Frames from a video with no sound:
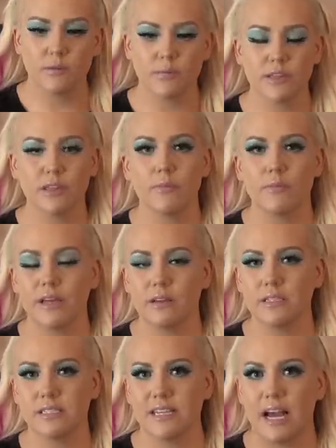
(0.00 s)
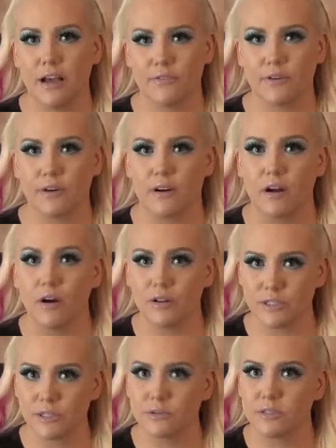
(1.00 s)
But the male staffer
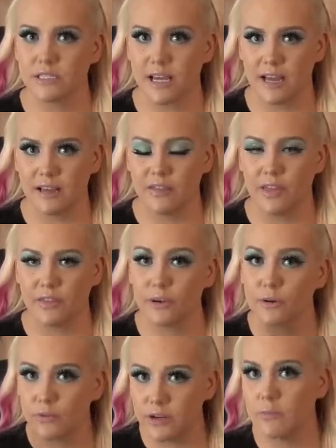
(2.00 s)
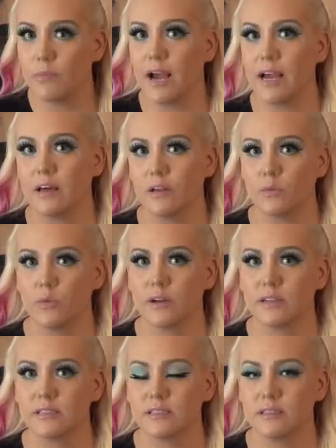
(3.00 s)
also said that the Green Mile
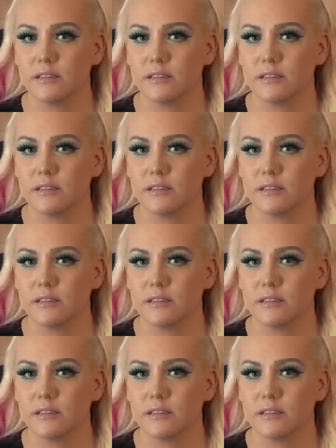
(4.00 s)
was,